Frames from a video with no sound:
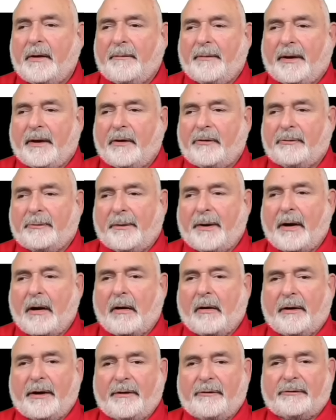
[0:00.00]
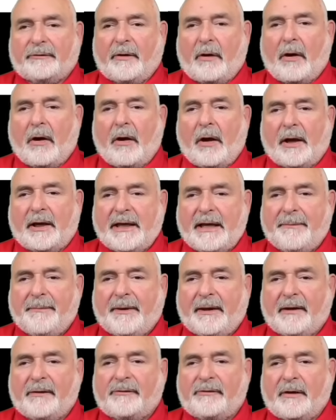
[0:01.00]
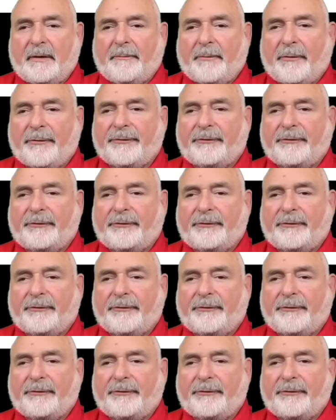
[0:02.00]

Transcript: because we already saw a keeping it simple